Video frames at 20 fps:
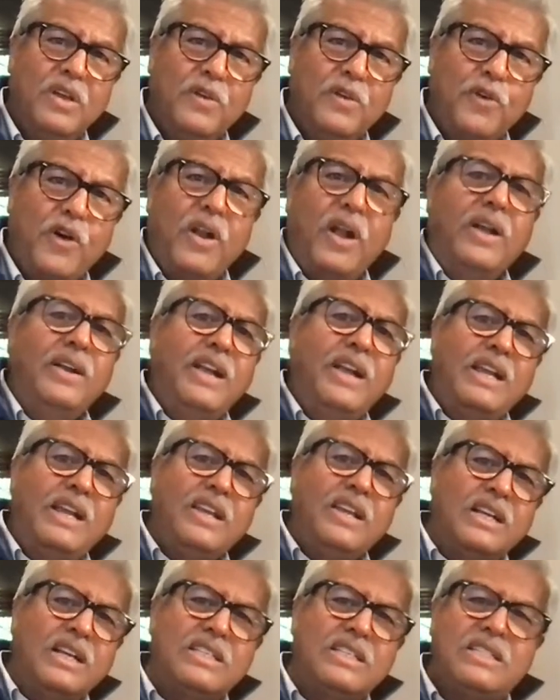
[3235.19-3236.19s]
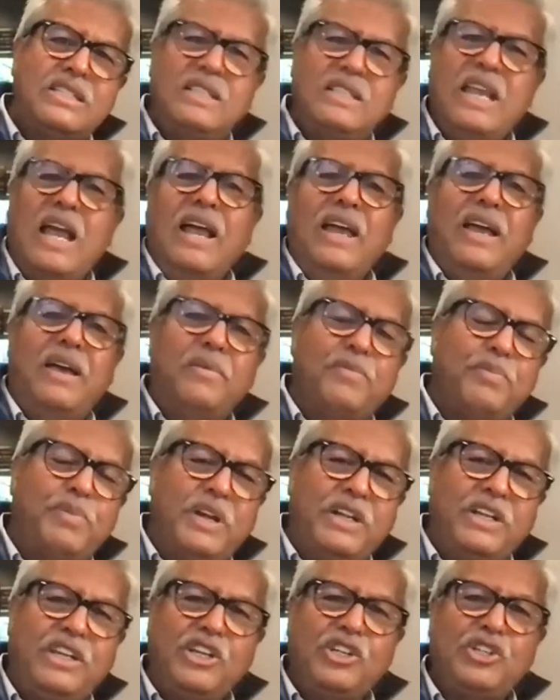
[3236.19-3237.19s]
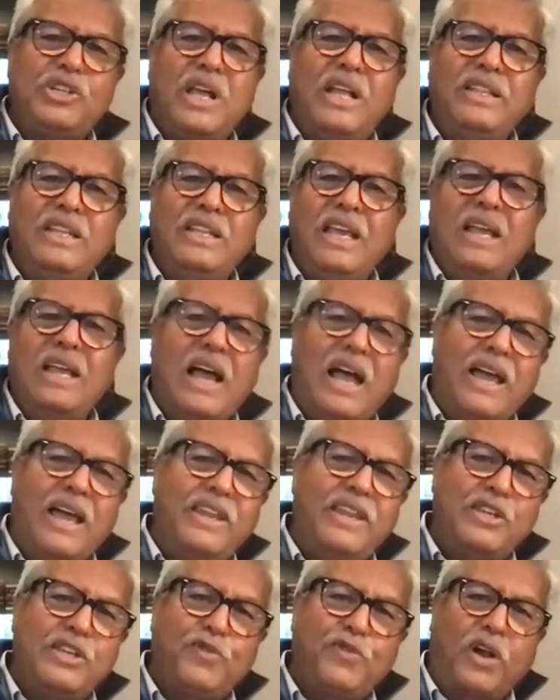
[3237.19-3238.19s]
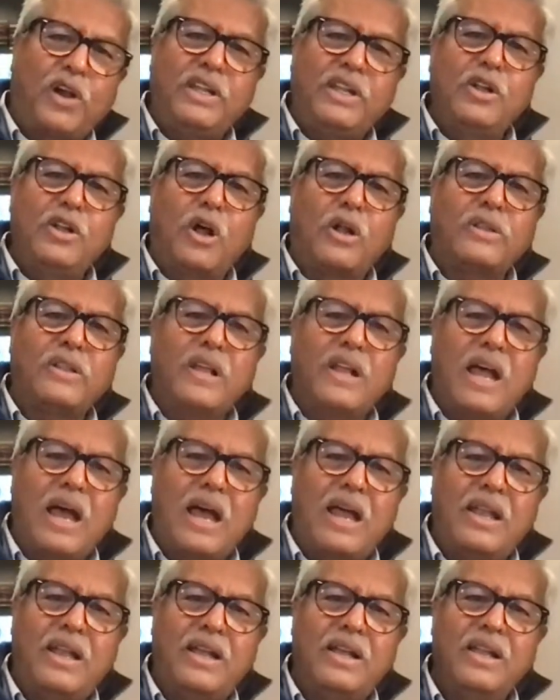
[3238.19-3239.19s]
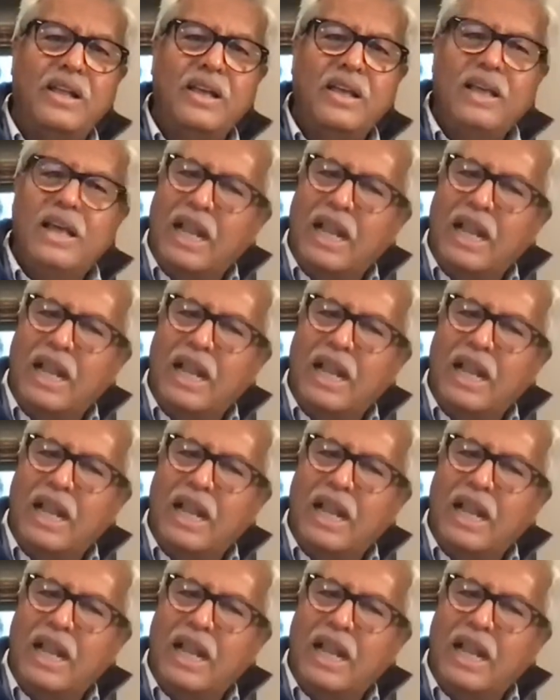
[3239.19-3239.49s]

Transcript: For 100 years, the British and the Irish fought in Northern Ireland.